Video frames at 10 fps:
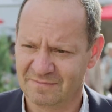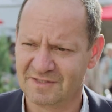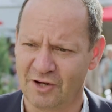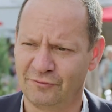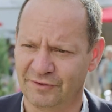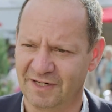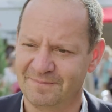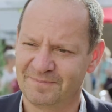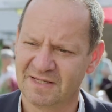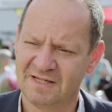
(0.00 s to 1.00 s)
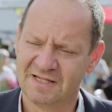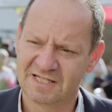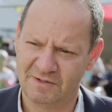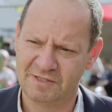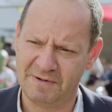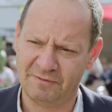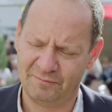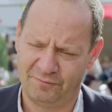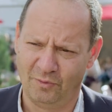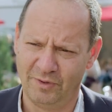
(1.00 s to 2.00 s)
go for it. So I spent
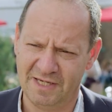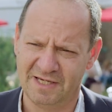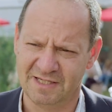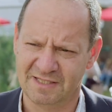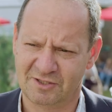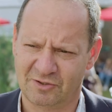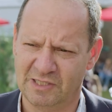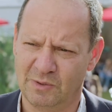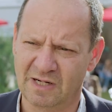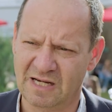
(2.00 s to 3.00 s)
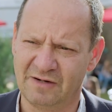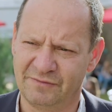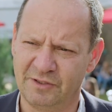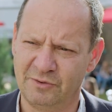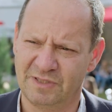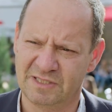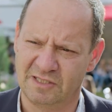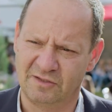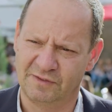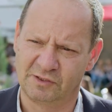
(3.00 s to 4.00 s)
4 years trying to uncover who this
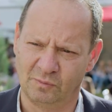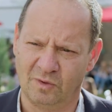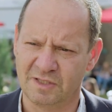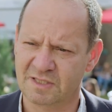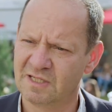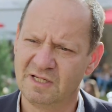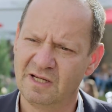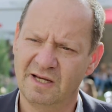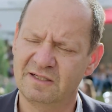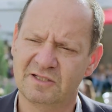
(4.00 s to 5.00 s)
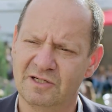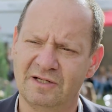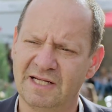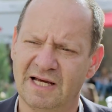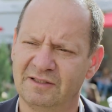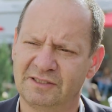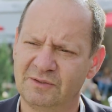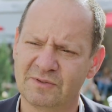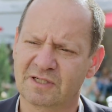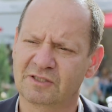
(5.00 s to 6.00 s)
individual was. And it turned out
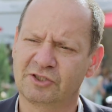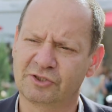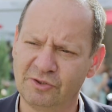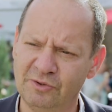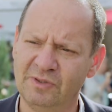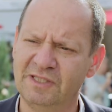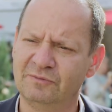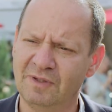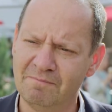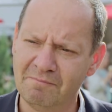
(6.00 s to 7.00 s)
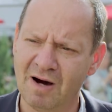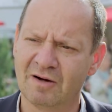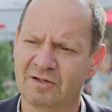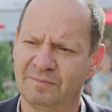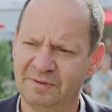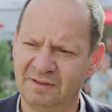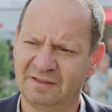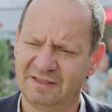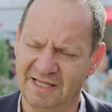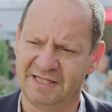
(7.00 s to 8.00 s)
she was a truly remarkable
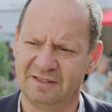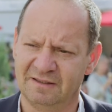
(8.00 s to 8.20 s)
lady.